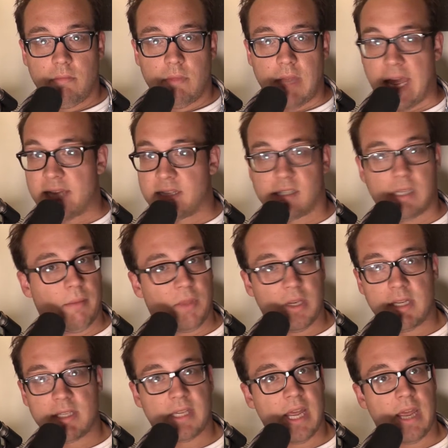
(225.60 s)
has something
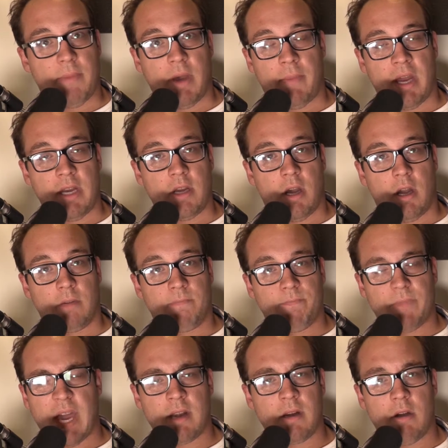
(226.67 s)
to say about my dog.
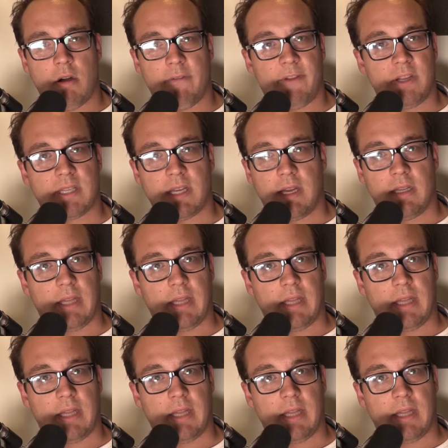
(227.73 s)
I don't know if it's